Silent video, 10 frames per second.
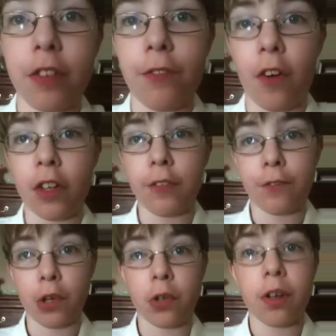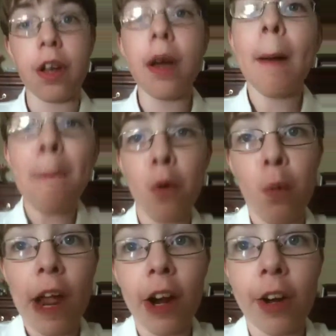of the falling fruit.
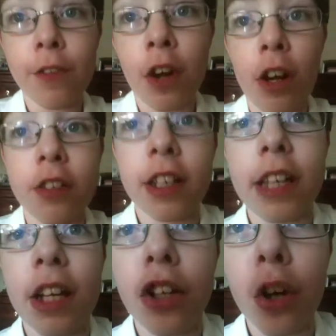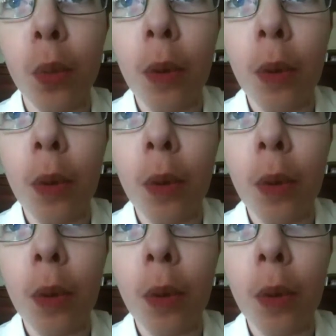Beware of cogs that get in your